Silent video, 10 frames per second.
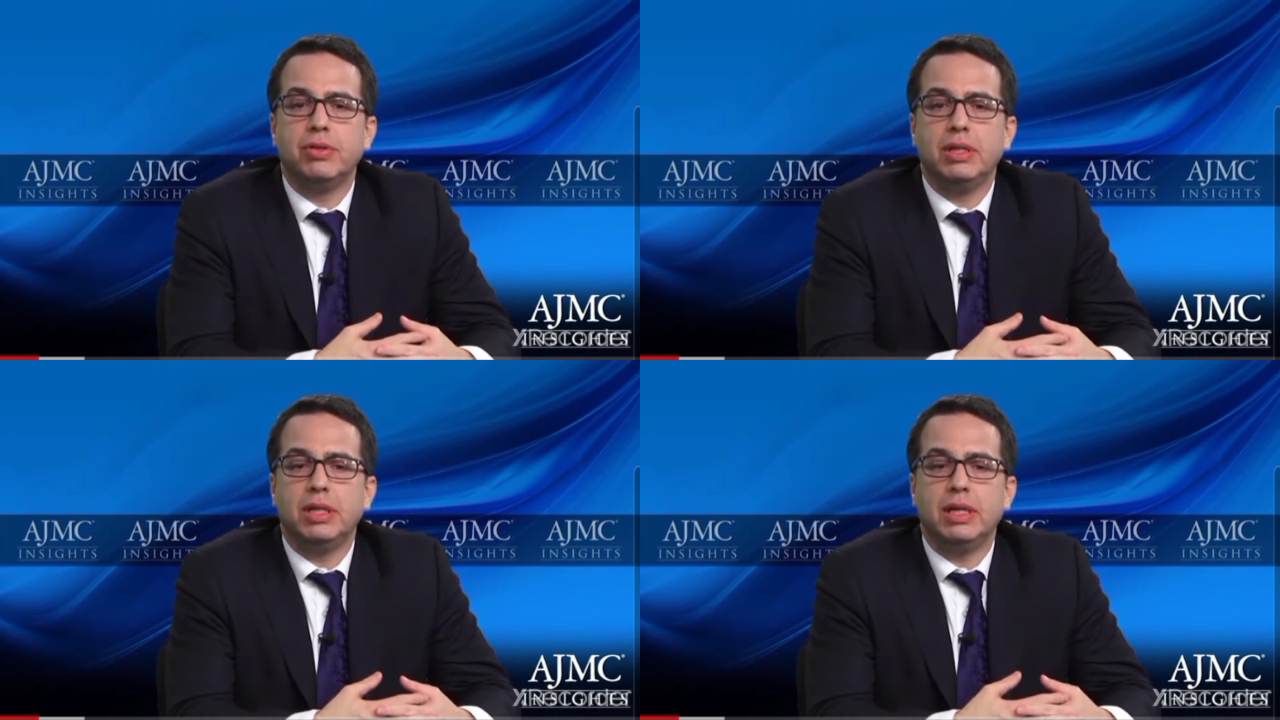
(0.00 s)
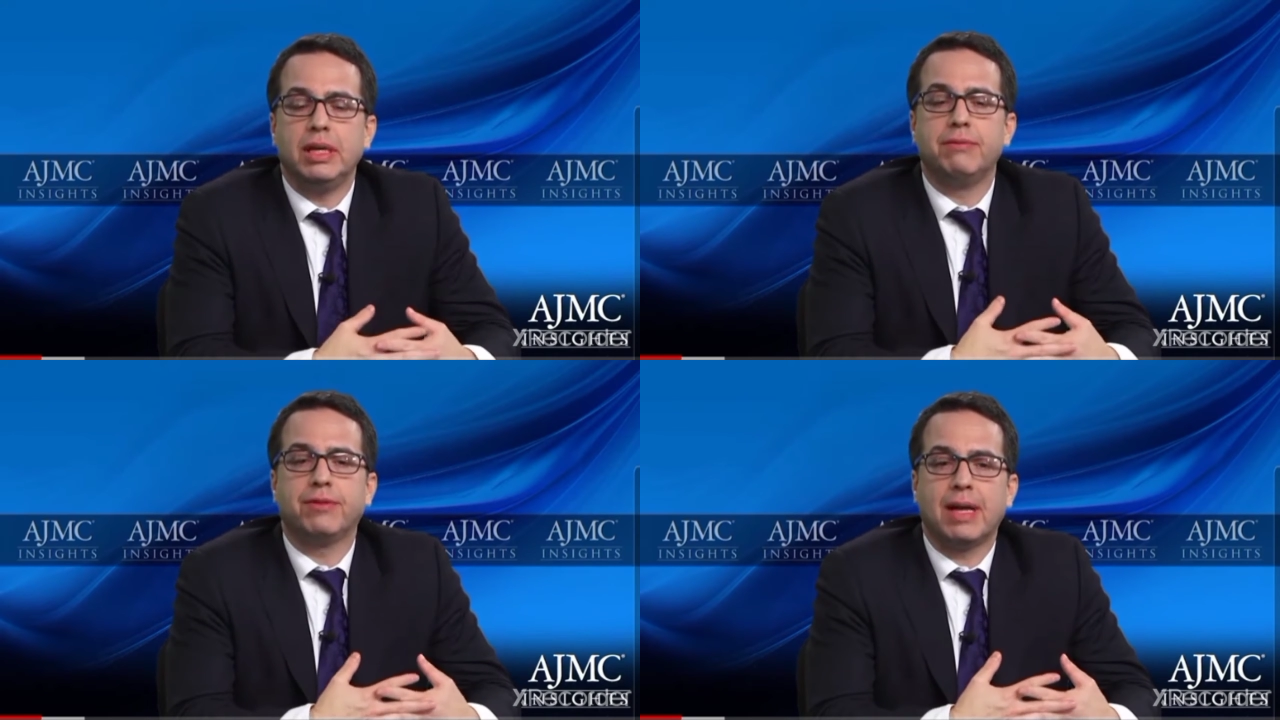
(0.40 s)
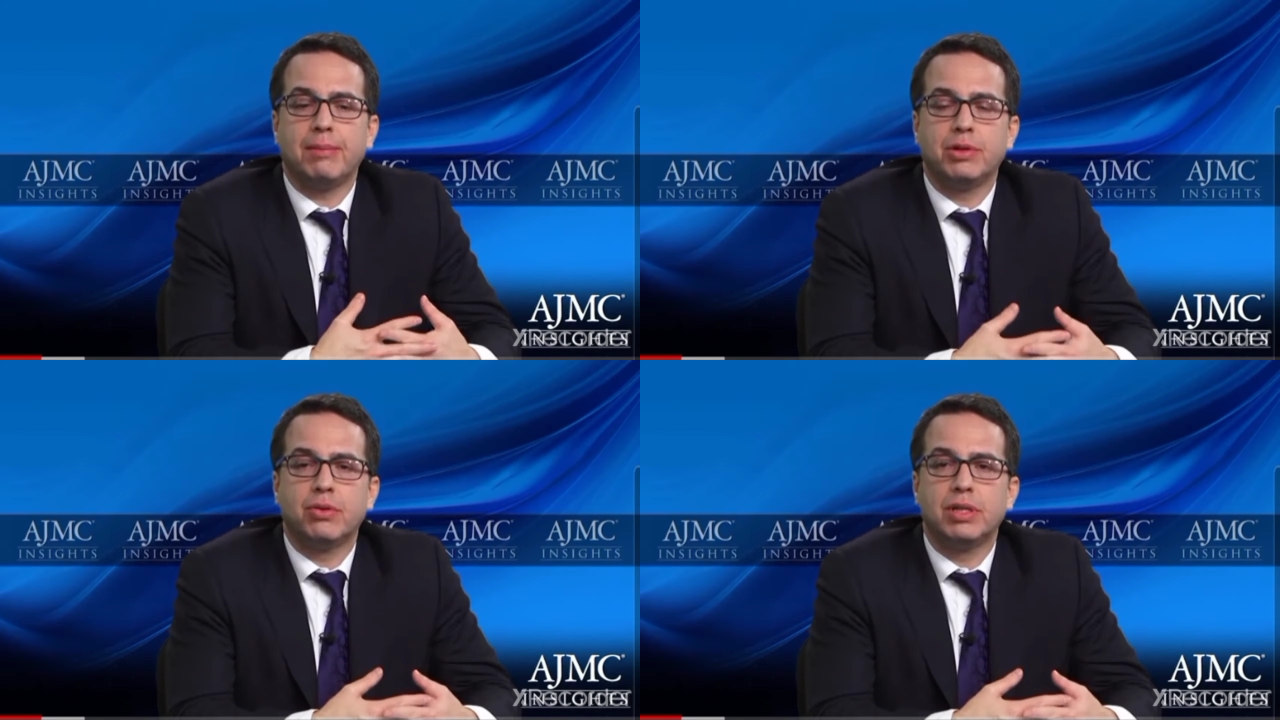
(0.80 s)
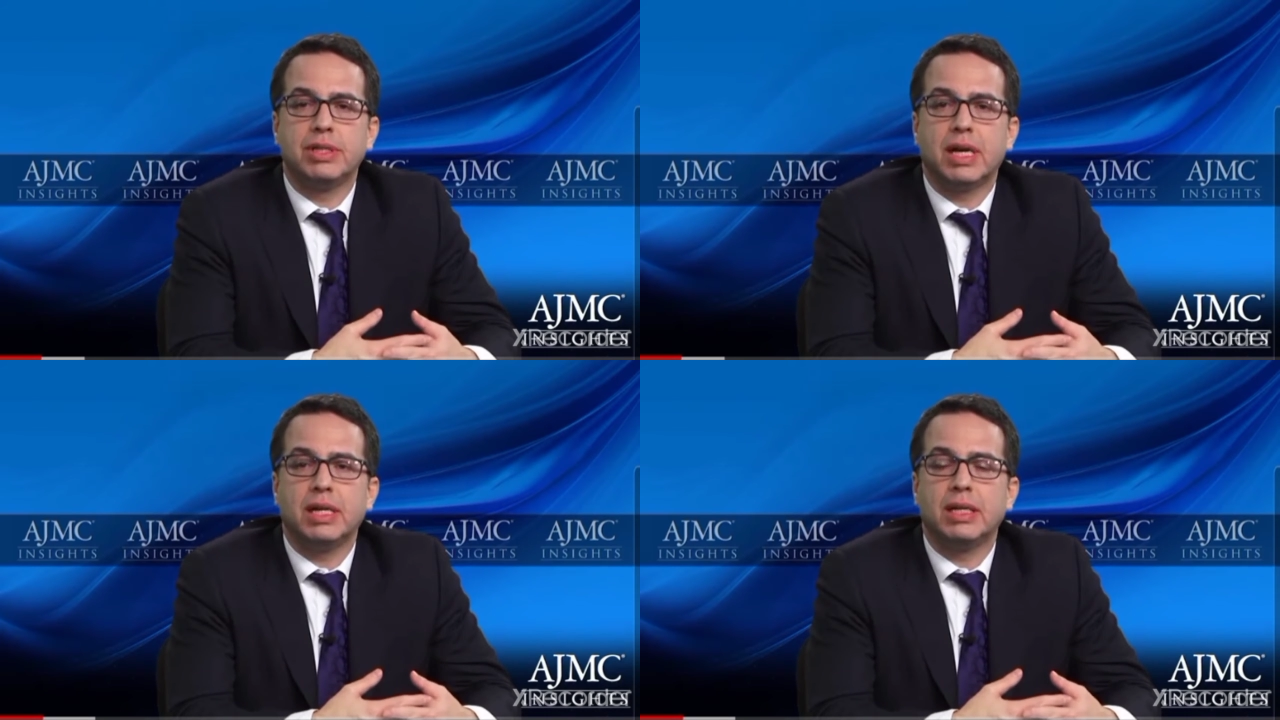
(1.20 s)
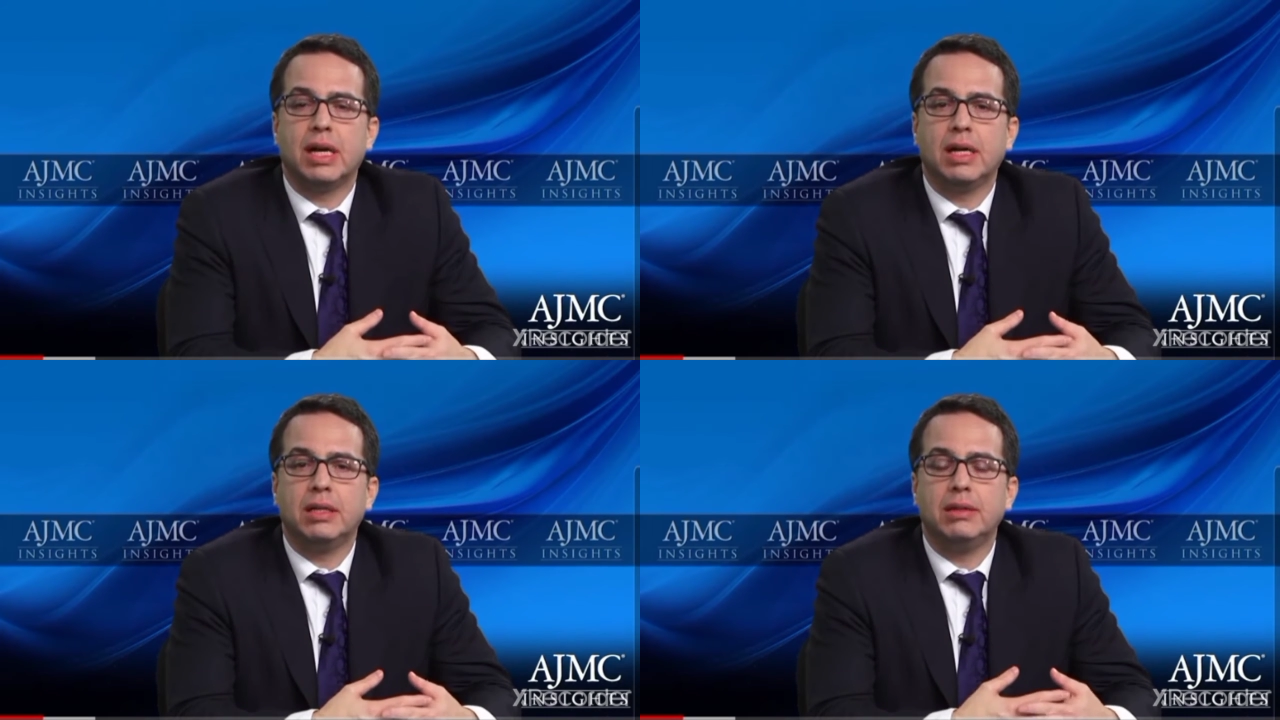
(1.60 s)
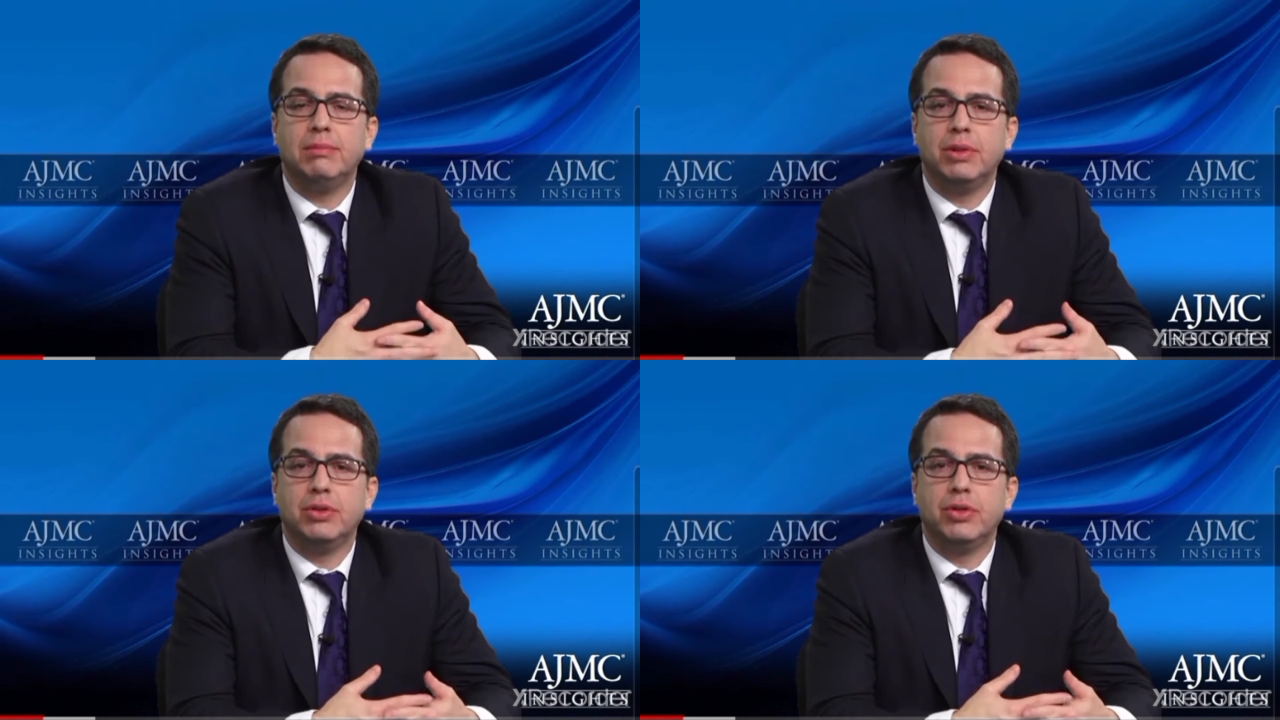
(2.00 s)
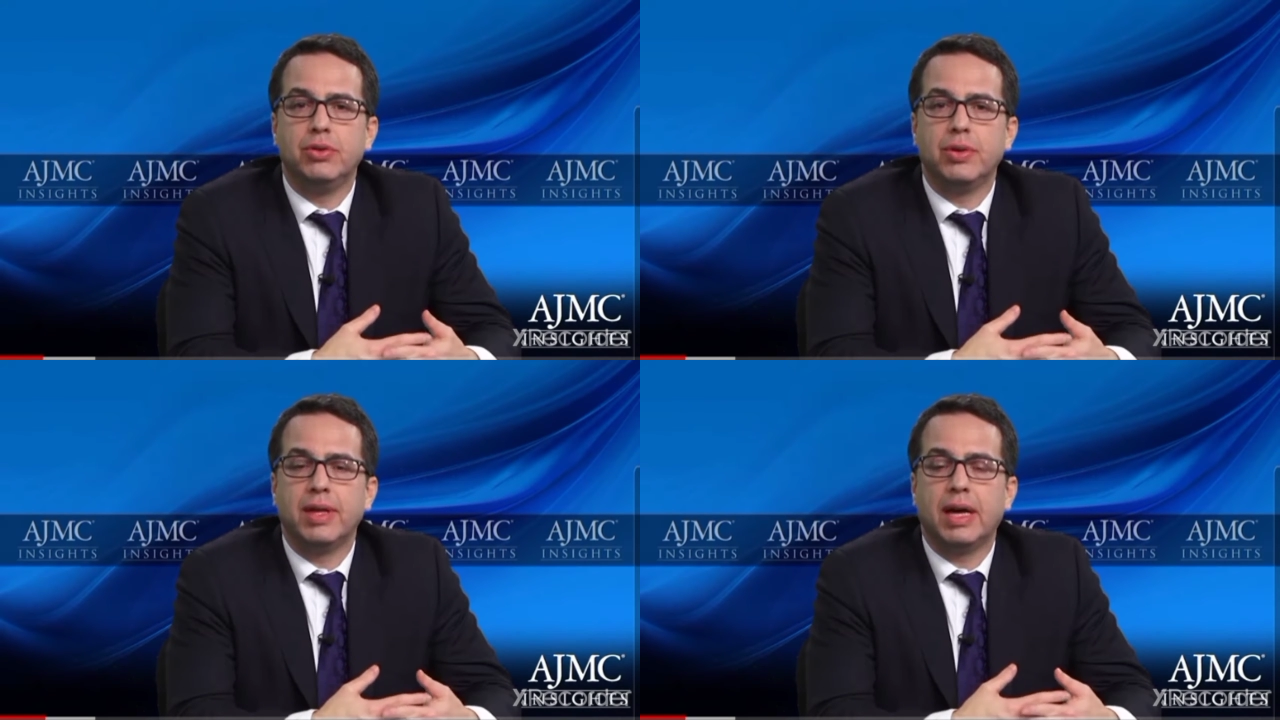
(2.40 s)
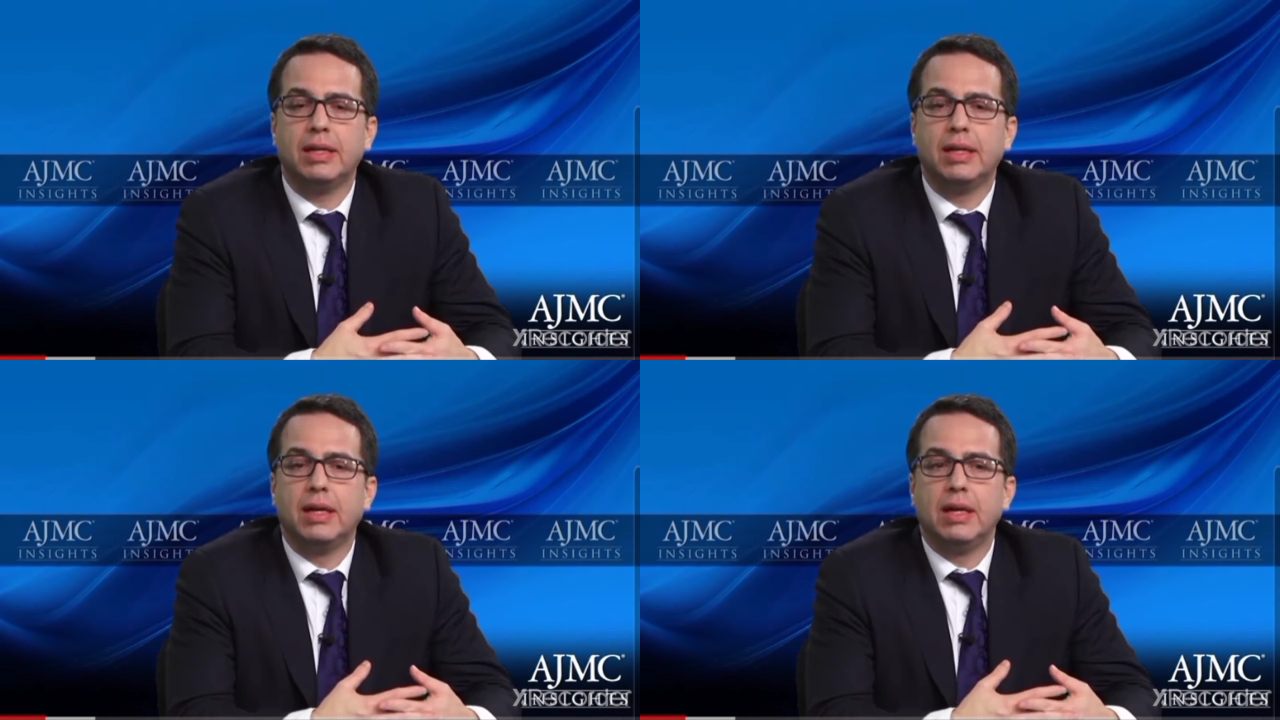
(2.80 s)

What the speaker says: to the inflammatory cytokine milieu that